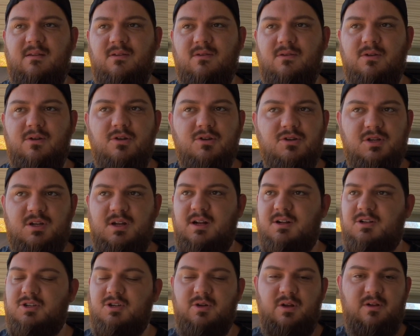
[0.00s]
you're usually
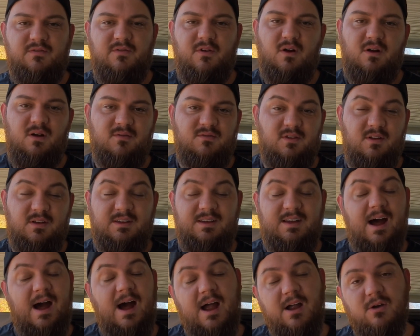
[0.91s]
not shooting far enough to
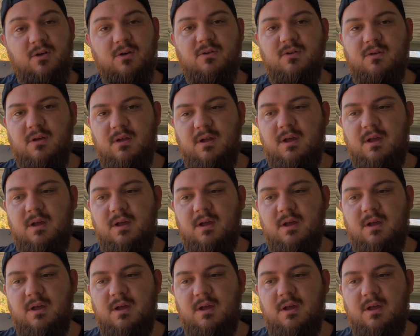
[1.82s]
dial.